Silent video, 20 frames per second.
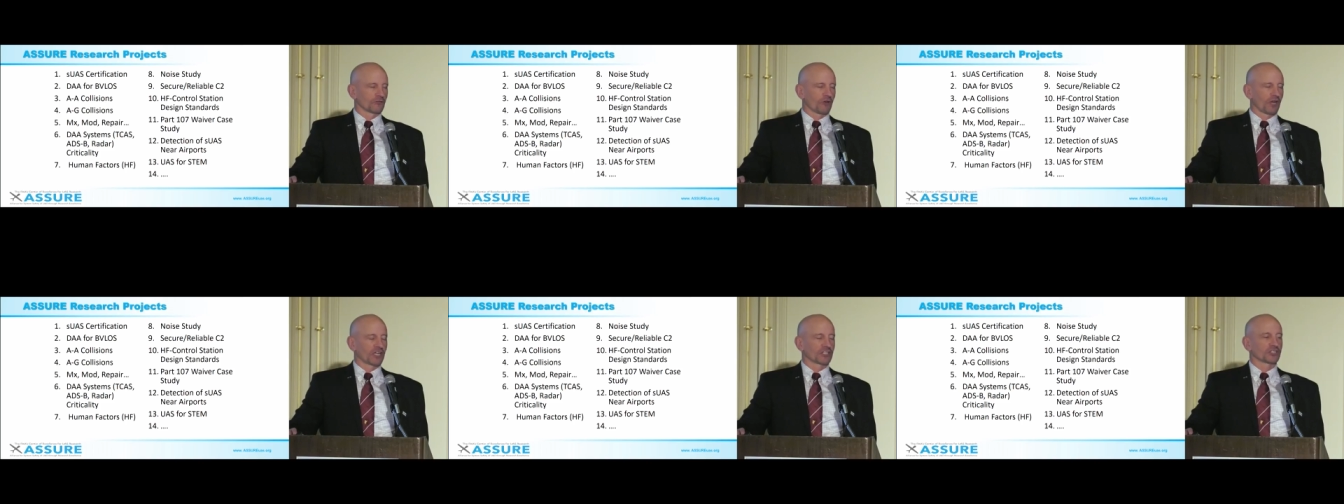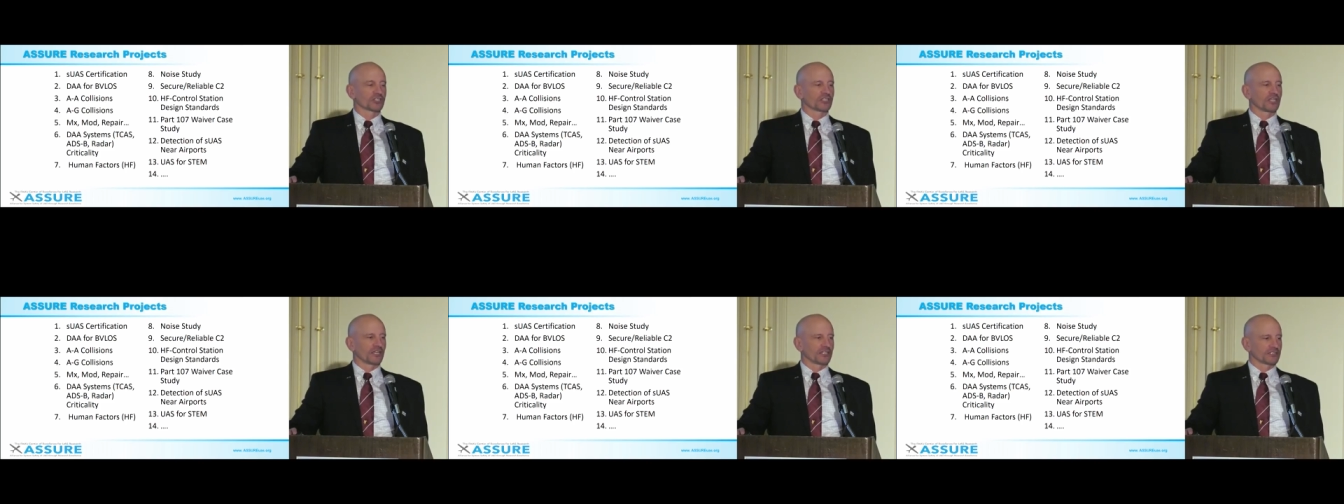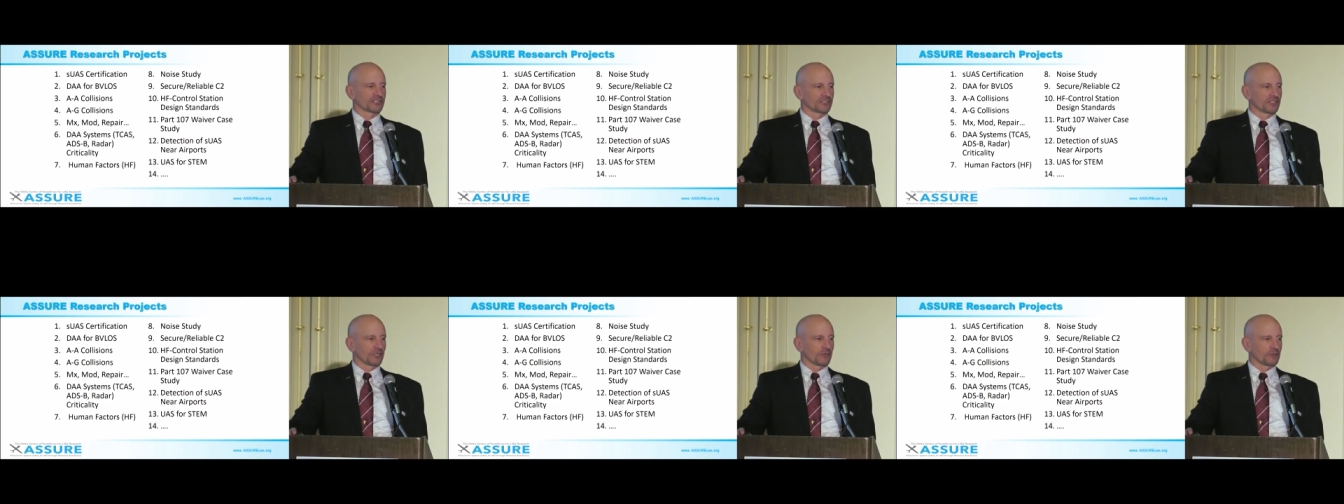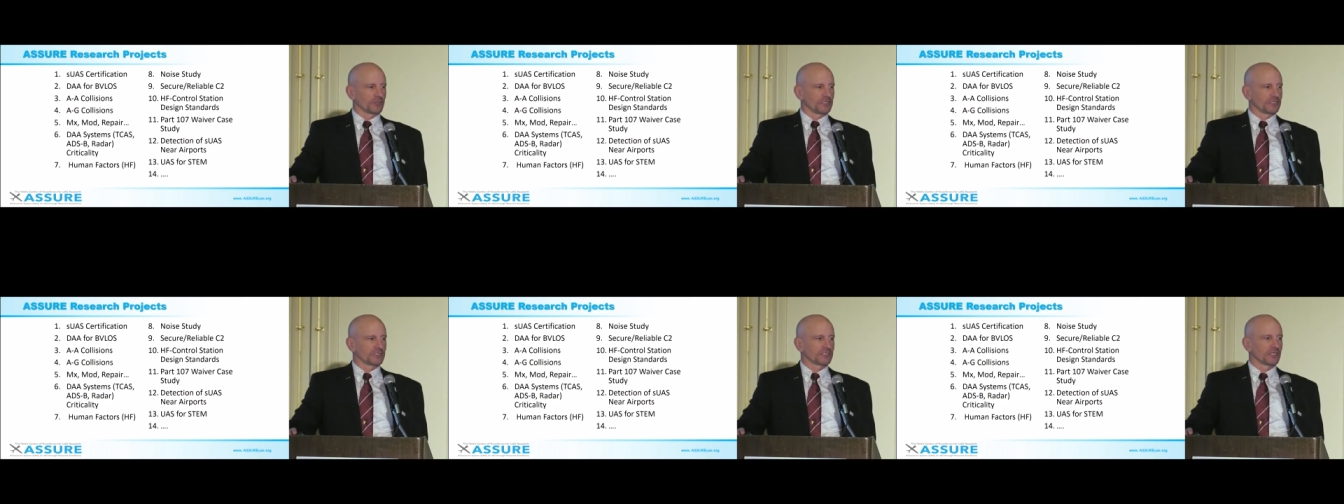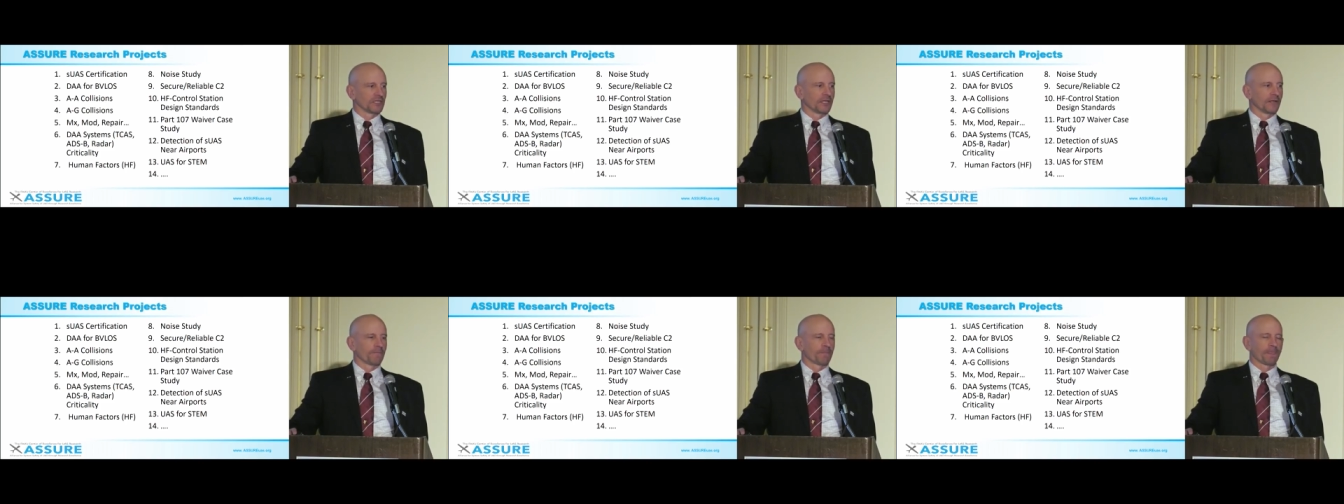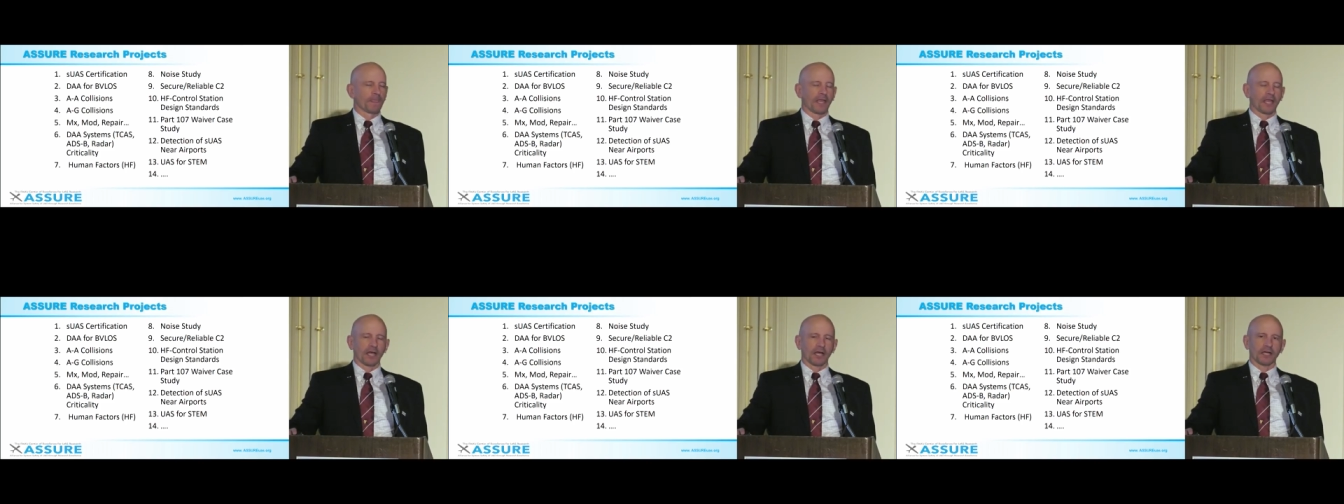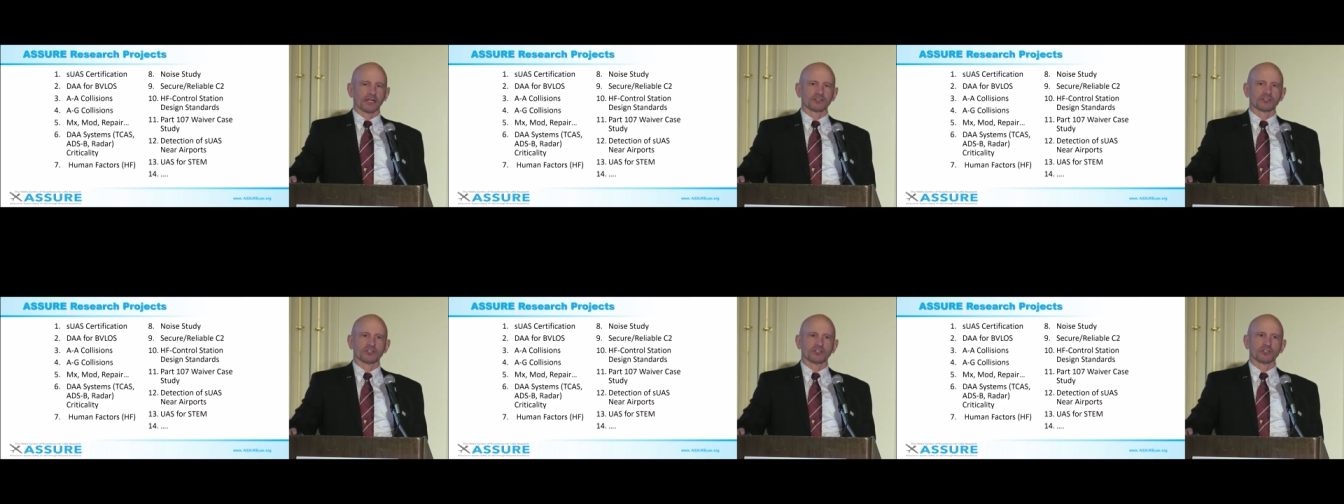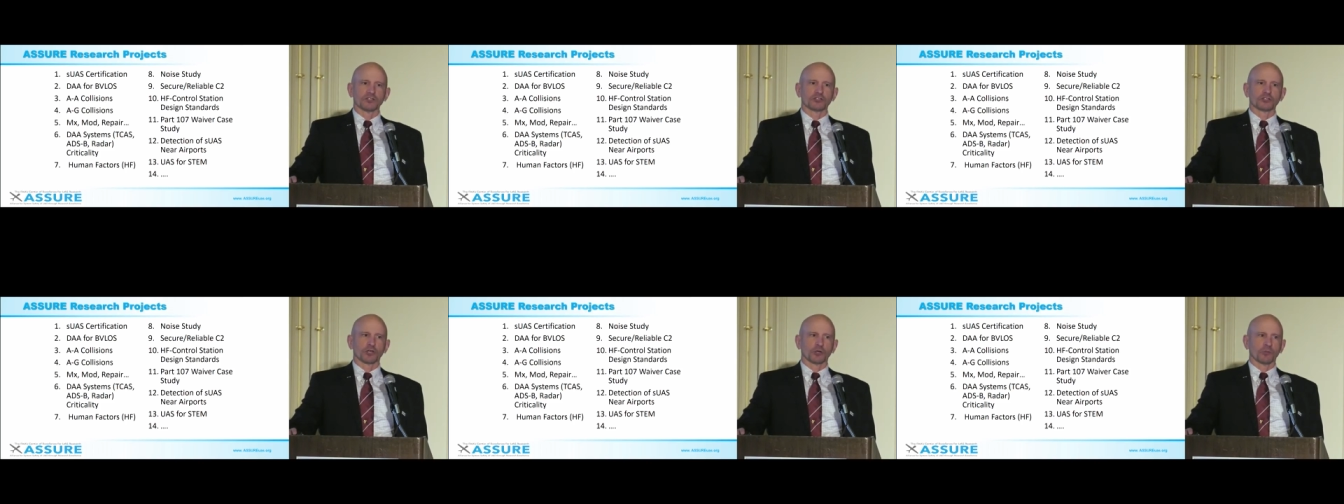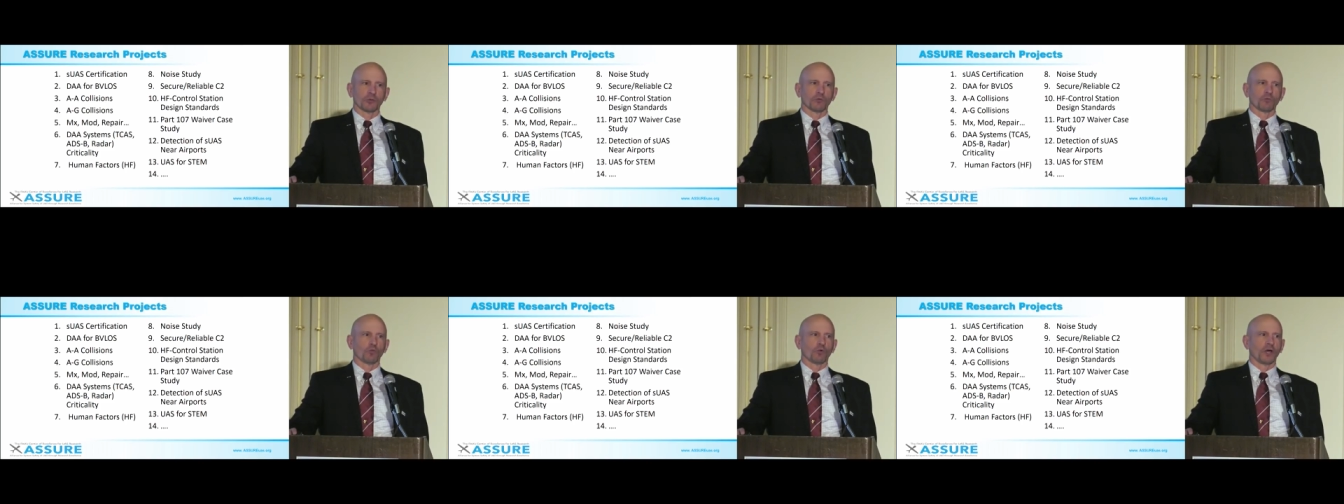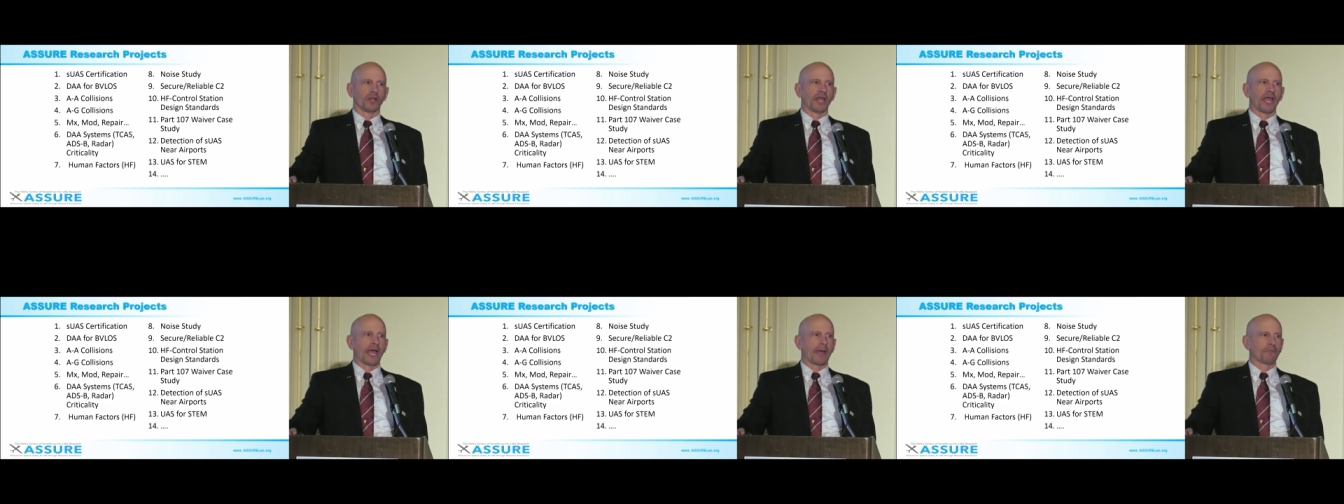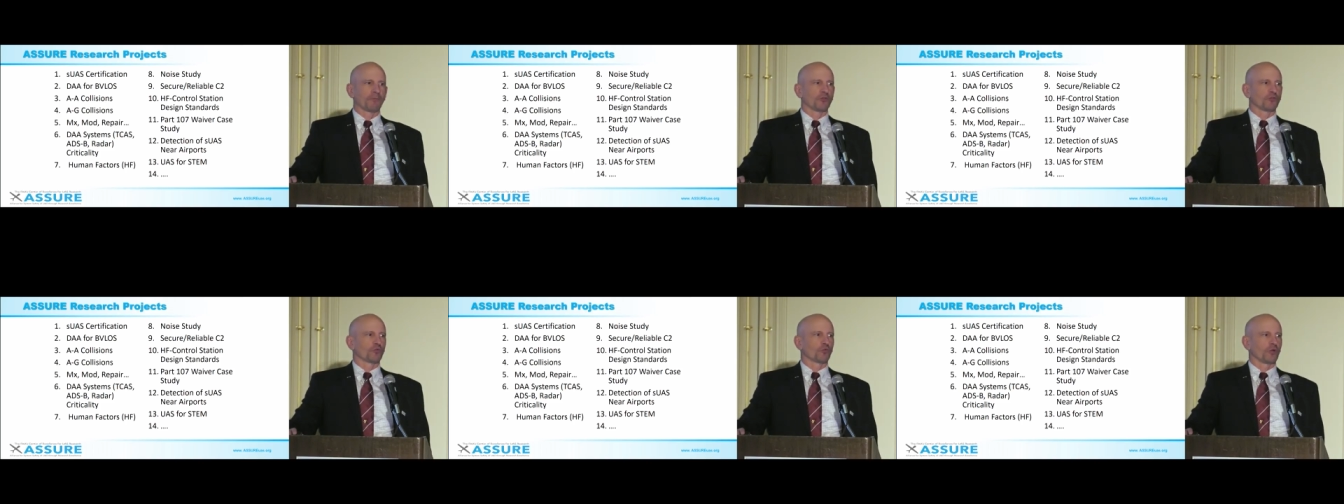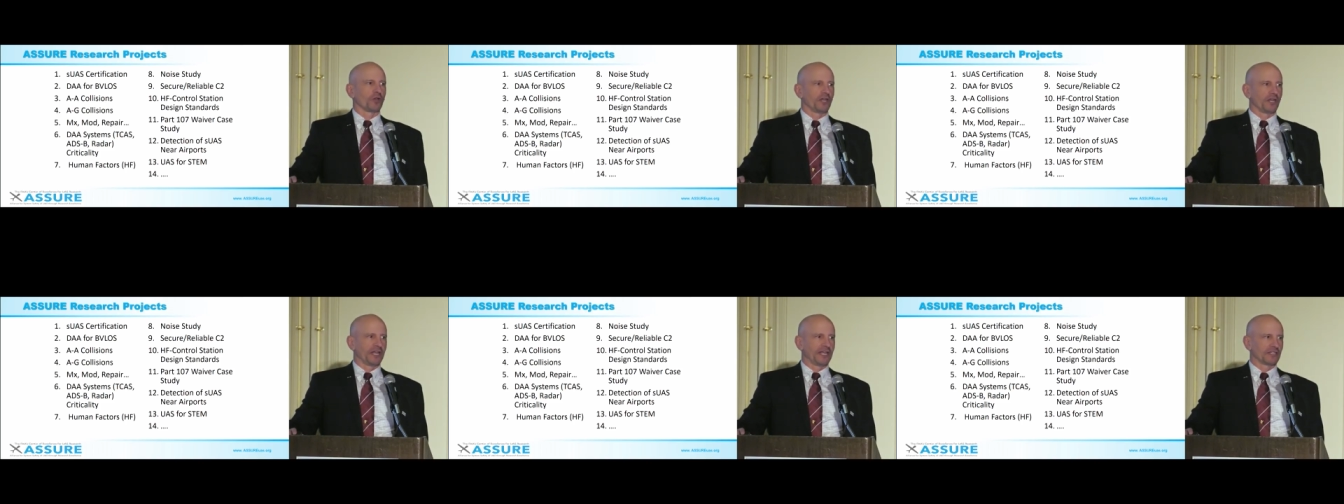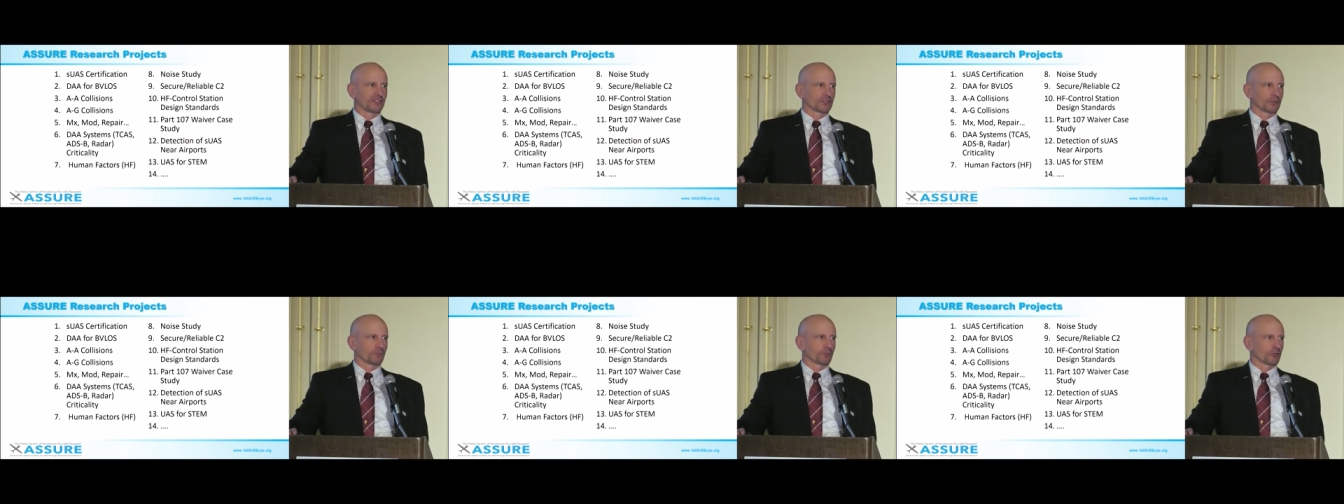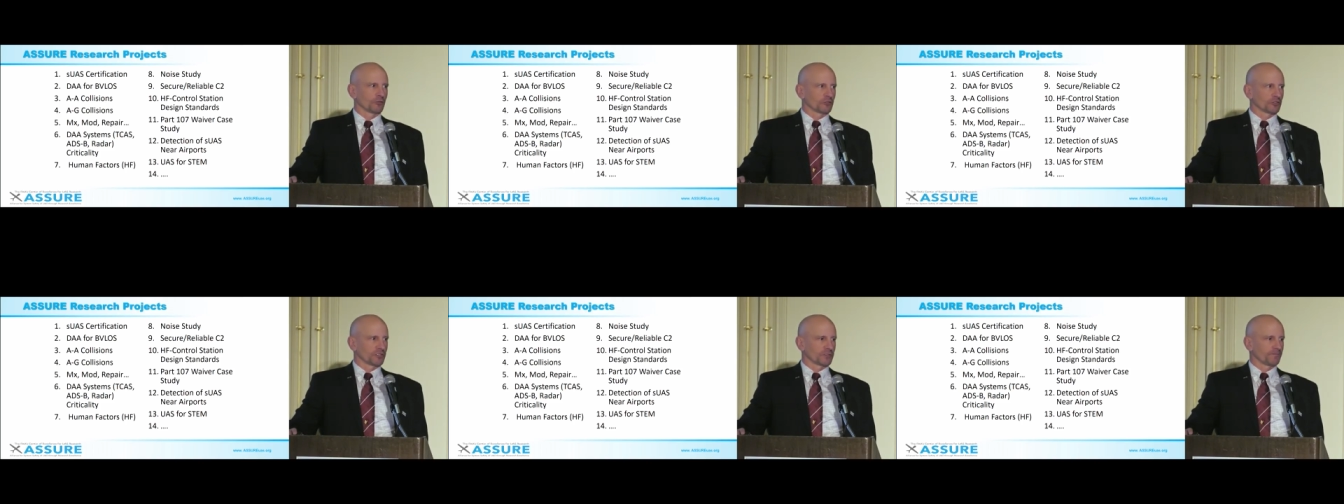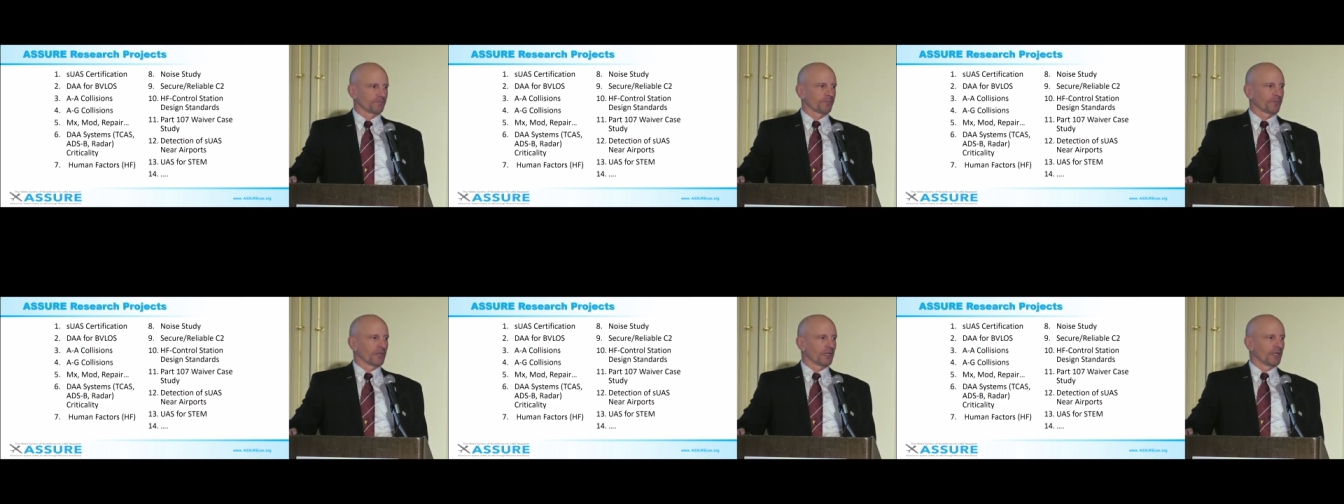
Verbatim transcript: crash test dummies, uh, to determine what happens when it hits a person.